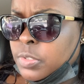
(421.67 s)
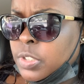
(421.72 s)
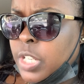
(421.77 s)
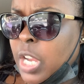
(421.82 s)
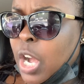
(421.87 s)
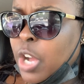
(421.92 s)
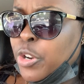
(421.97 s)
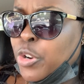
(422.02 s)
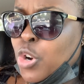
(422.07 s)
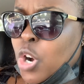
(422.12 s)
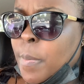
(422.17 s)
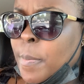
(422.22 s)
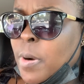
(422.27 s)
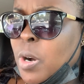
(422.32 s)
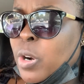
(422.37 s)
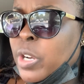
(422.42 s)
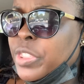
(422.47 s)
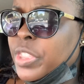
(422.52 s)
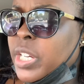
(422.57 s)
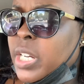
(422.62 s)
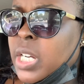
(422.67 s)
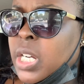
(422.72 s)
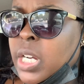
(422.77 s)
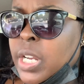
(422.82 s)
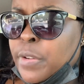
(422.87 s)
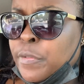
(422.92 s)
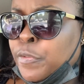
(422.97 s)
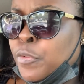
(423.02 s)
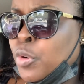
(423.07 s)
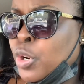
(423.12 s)
y'all know I'm on the
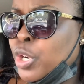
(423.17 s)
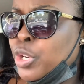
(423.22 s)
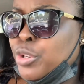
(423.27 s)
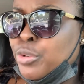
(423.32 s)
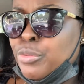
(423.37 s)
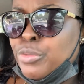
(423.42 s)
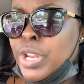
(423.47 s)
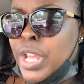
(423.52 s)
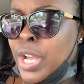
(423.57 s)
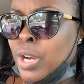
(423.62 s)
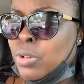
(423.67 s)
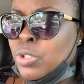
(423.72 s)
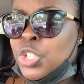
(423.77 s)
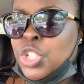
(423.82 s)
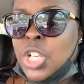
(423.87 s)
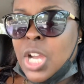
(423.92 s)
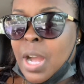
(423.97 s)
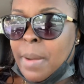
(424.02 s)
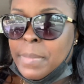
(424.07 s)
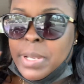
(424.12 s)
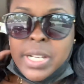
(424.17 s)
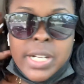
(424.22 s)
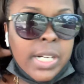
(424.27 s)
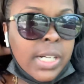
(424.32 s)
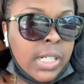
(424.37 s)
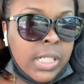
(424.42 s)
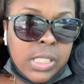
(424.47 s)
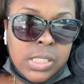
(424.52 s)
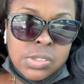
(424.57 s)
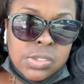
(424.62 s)
hunt for a new nail shop
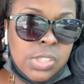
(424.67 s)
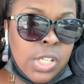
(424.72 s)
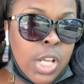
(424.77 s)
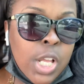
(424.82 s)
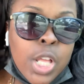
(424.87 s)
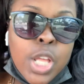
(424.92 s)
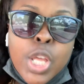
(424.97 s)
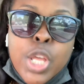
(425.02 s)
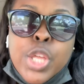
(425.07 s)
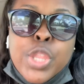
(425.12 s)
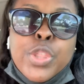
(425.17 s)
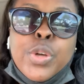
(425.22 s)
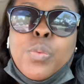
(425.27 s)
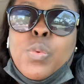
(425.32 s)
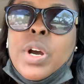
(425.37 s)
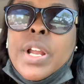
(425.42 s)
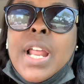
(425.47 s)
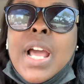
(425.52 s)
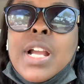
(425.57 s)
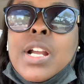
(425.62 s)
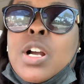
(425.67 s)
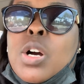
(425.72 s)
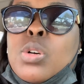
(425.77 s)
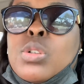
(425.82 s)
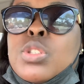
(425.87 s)
because the one I go